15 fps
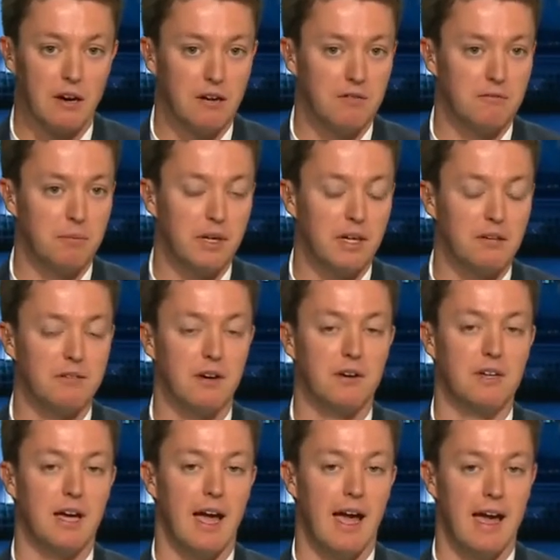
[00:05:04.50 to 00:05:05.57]
of being
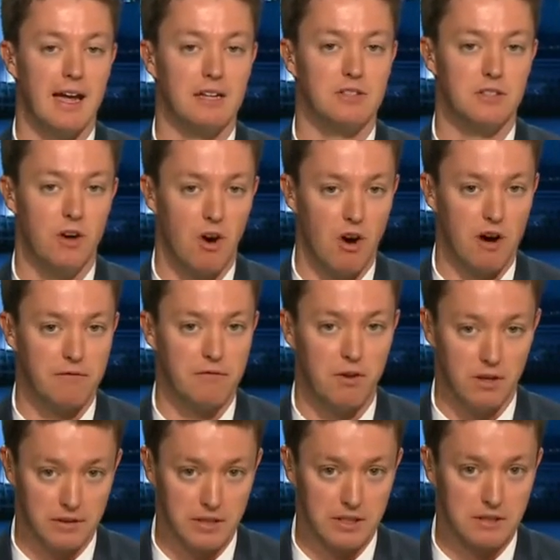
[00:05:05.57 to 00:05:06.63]
very hands-off
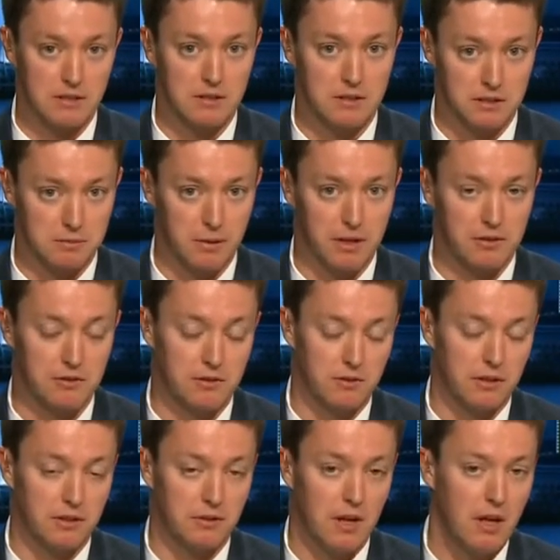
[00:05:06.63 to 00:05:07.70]
on these
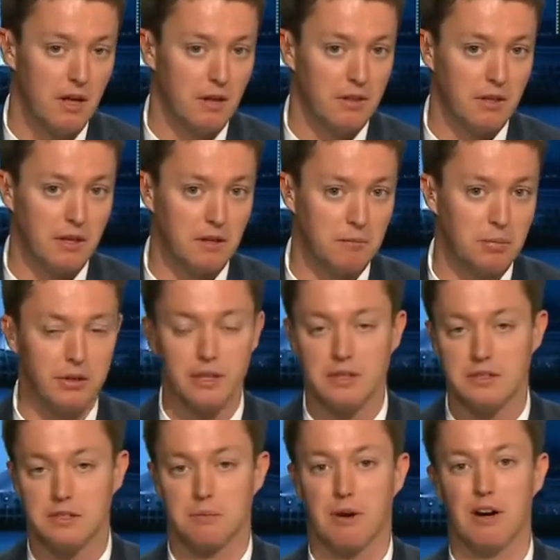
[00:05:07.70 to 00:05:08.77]
dispensaries. The
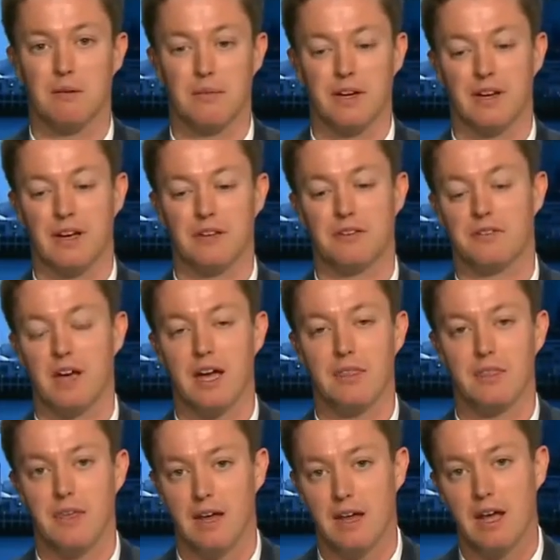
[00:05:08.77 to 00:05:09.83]
police department has
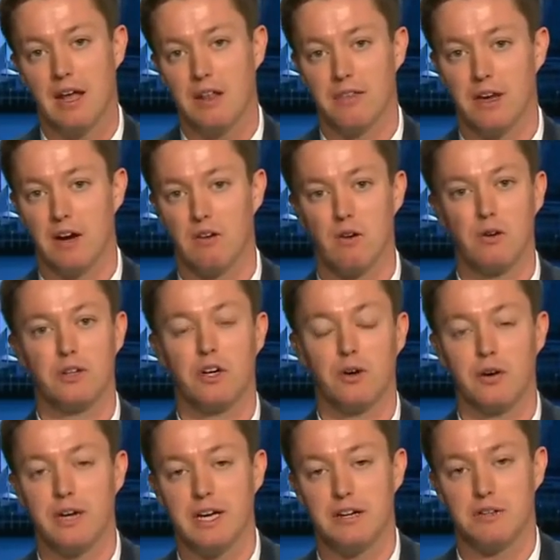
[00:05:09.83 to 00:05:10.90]
said that they are only
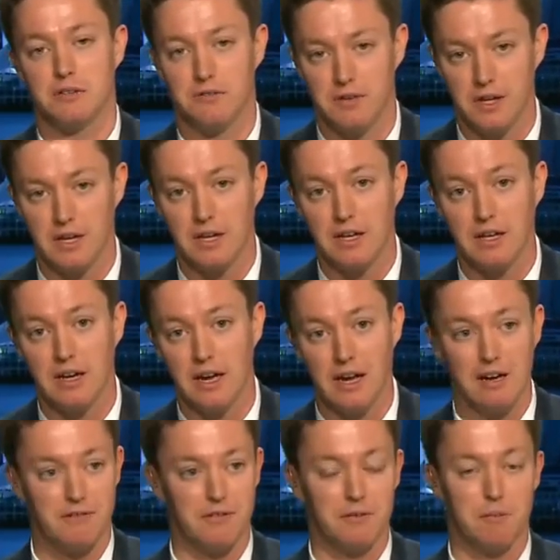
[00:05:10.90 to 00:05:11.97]
going to intervene
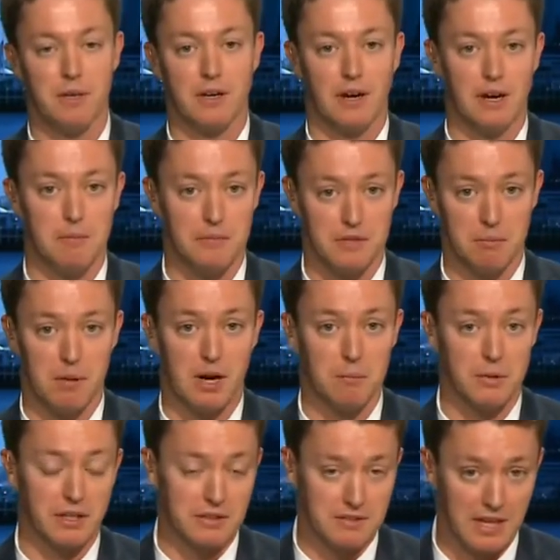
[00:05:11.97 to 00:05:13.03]
if it becomes a
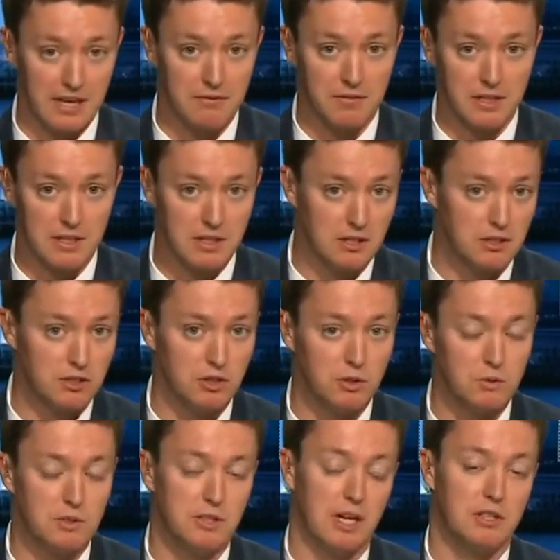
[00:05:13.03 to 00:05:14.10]
public safety
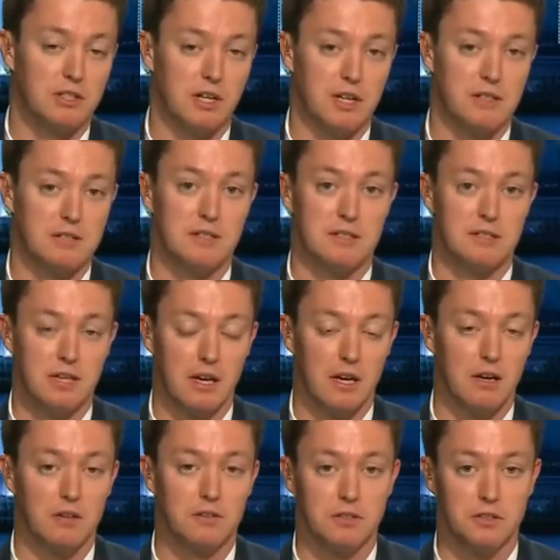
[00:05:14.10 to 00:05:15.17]
issue, such as the
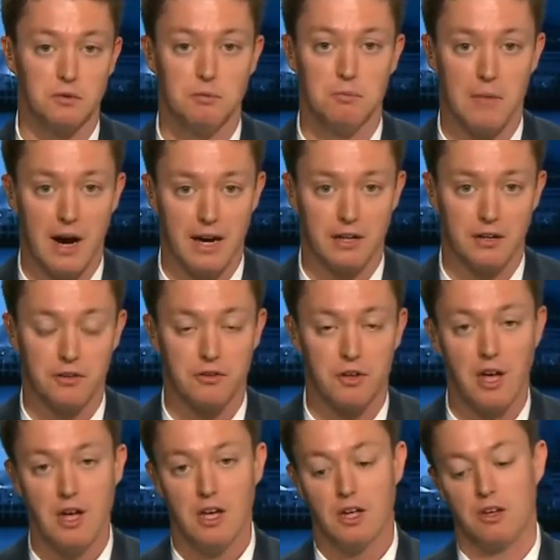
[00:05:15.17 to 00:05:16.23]
sale to minors.
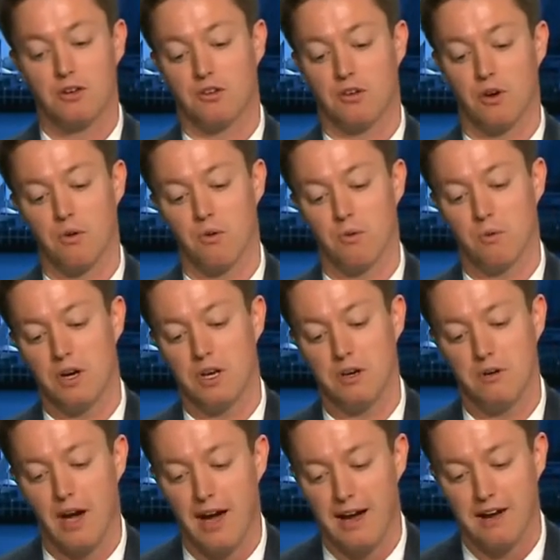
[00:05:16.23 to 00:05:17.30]
So what
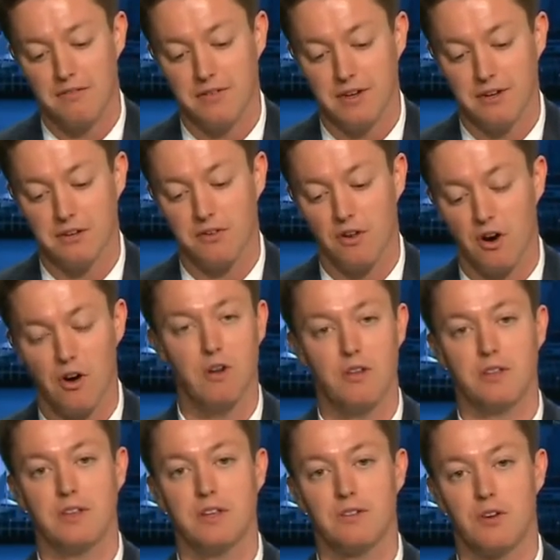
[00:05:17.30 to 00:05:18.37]
you have is
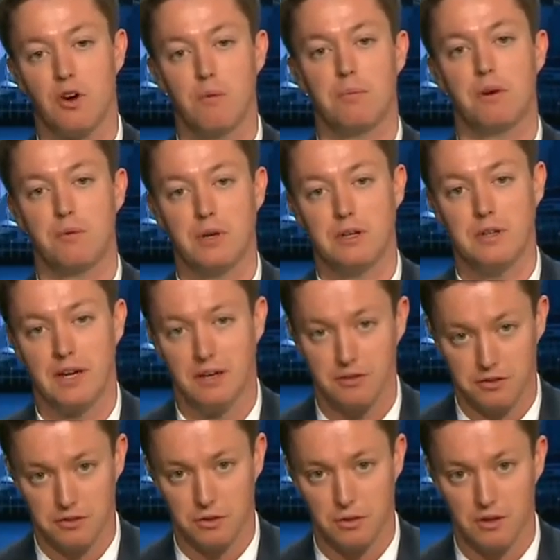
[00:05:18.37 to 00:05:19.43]
all these open retail
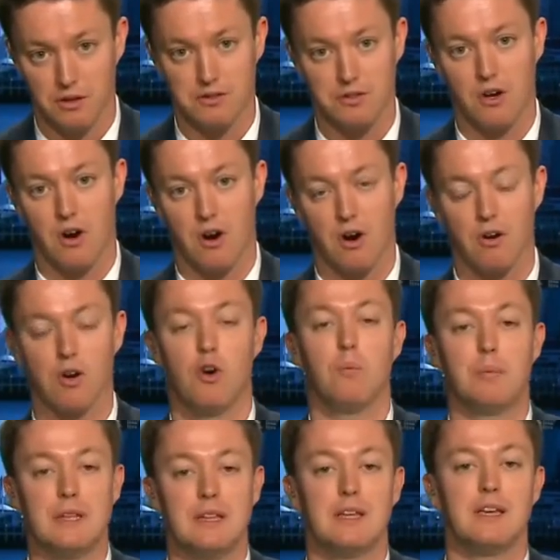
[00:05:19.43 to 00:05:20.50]
stores are
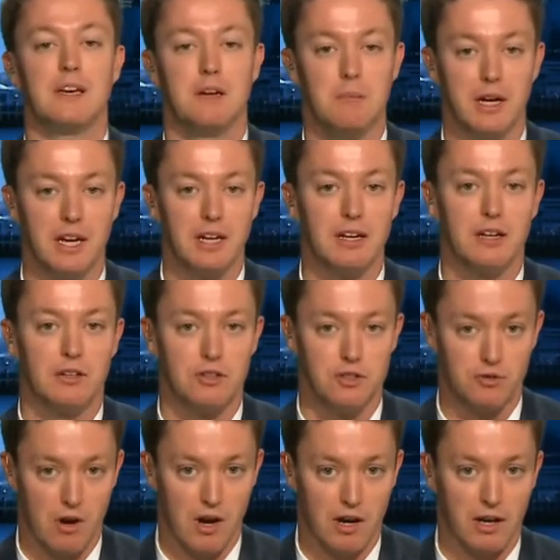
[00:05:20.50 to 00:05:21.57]
openly committing
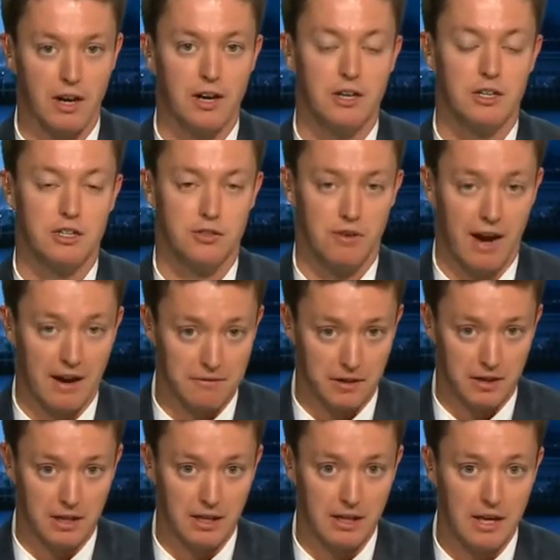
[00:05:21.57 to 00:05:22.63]
drug
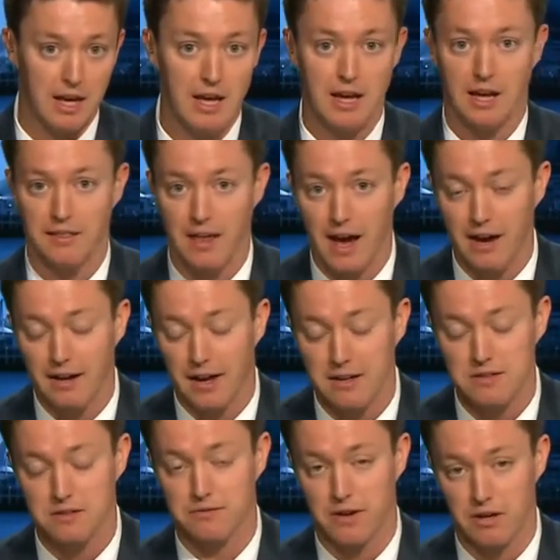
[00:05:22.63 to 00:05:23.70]
trafficking. And that
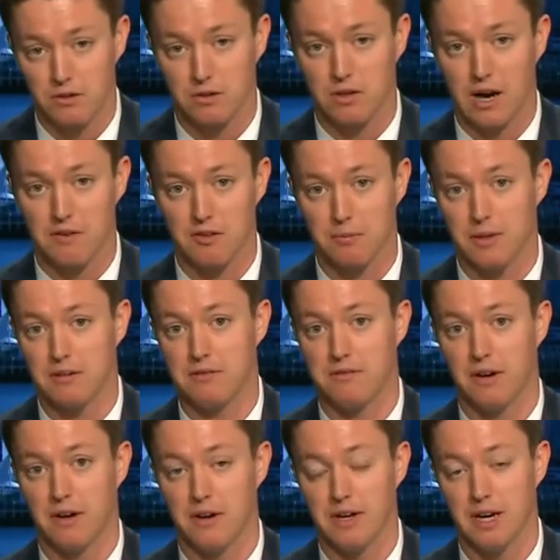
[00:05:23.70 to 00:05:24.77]
has the federal government
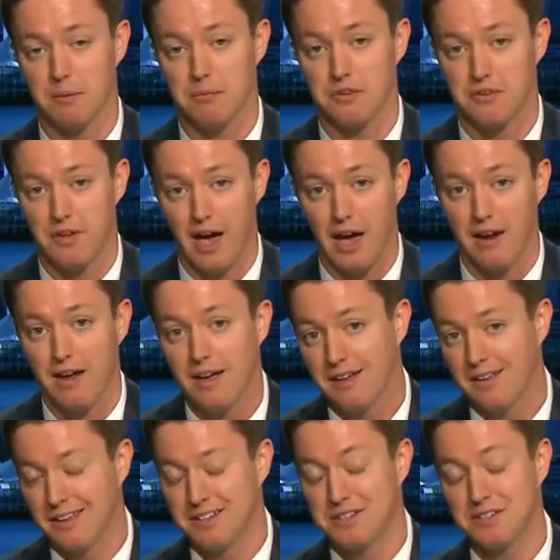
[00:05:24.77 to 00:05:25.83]
very upset.
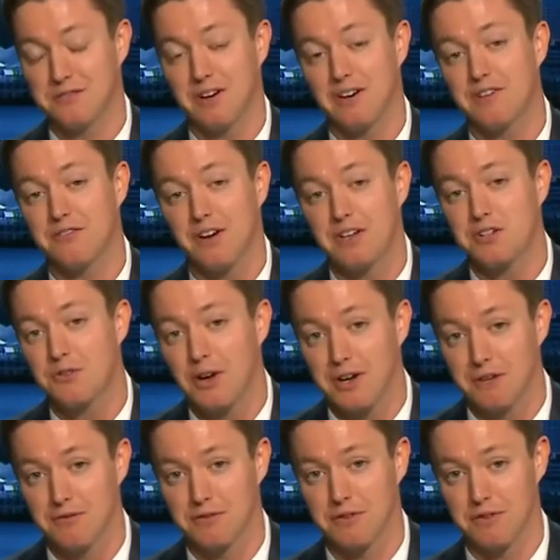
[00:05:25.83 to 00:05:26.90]
This is very
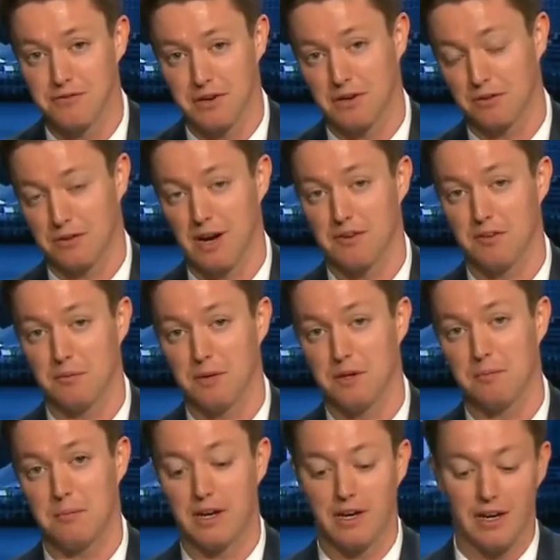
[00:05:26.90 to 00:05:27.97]
frustrating for the federal
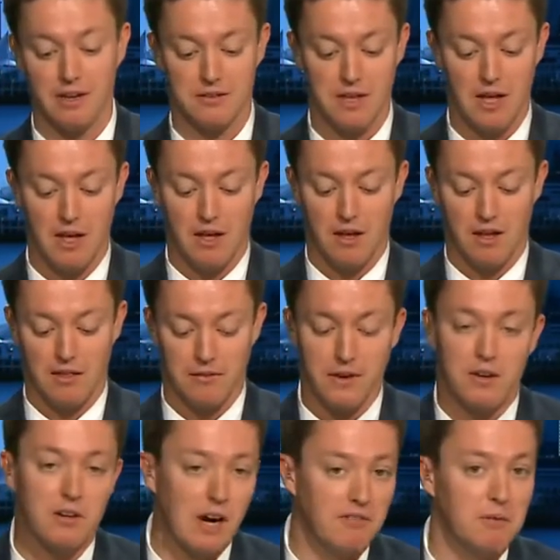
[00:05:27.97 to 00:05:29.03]
government because the
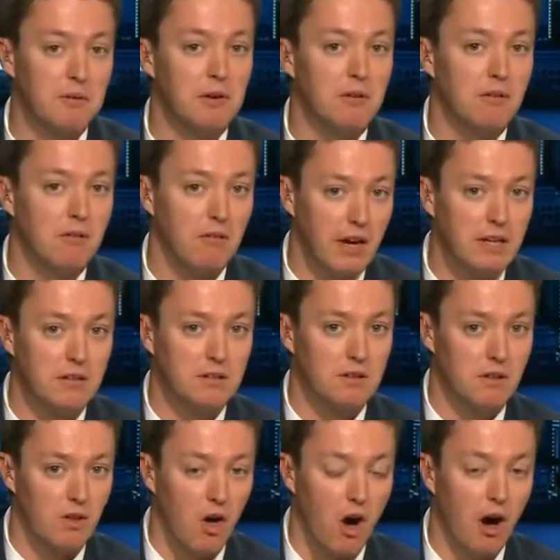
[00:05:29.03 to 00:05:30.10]
federal government writes
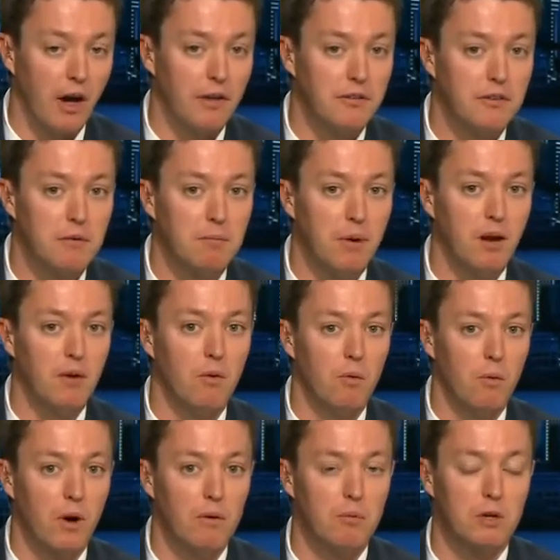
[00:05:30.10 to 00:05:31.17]
the laws. But
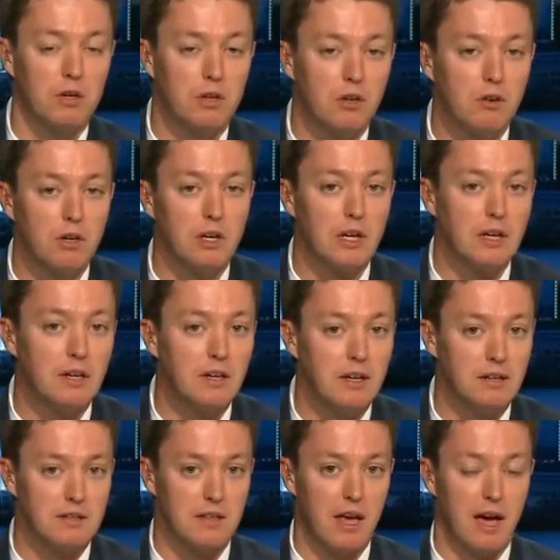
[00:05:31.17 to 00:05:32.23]
what we're learning
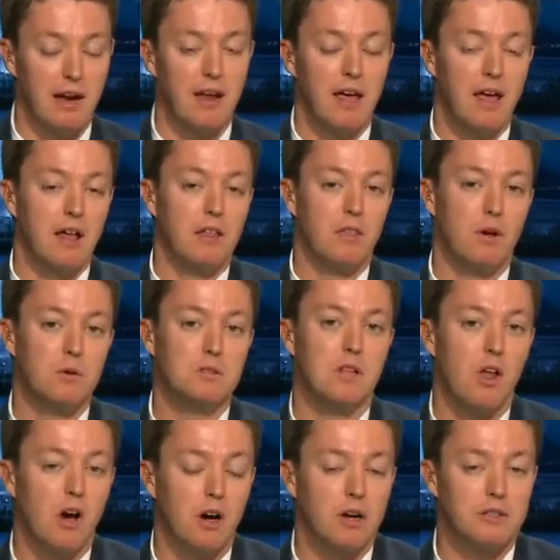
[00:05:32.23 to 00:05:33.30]
is that those
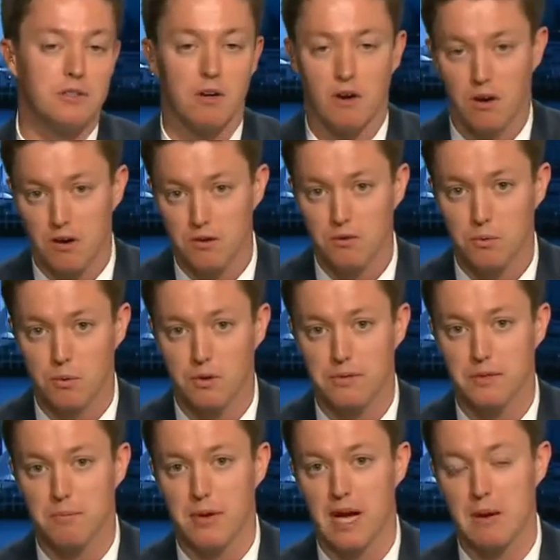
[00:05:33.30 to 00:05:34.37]
laws aren't
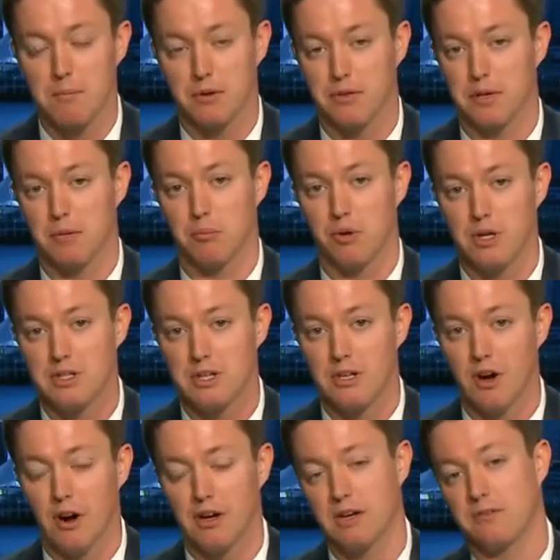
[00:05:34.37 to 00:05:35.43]
worth the paper they're printed
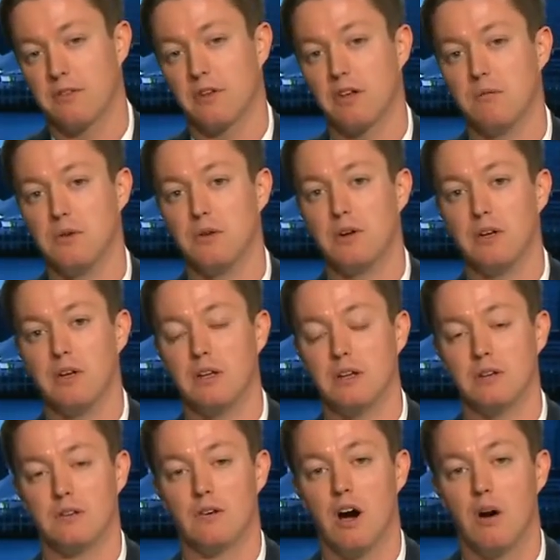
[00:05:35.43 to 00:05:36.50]
on if the community
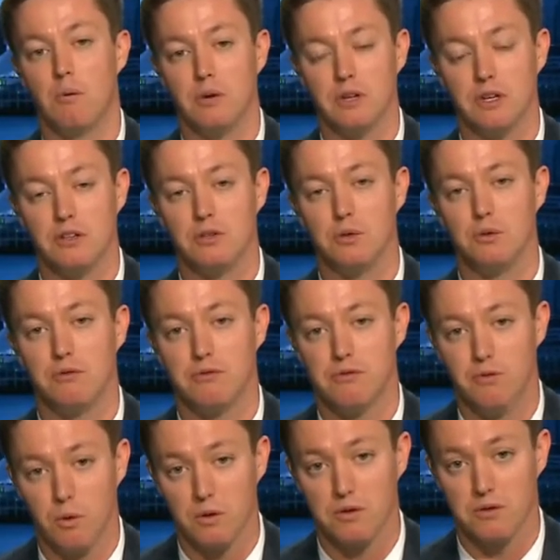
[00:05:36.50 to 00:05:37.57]
is not willing to
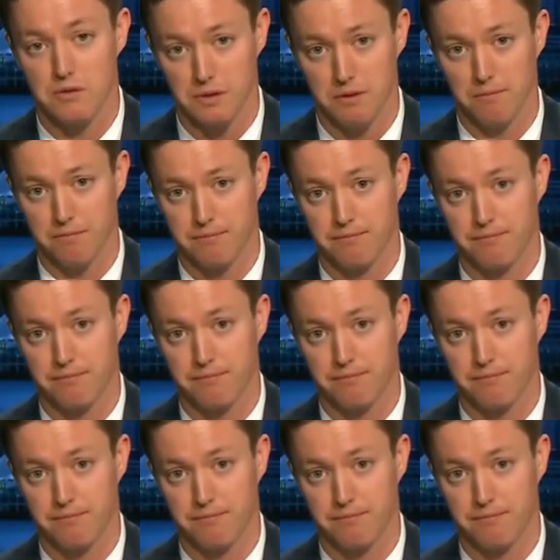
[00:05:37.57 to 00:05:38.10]
enforce them.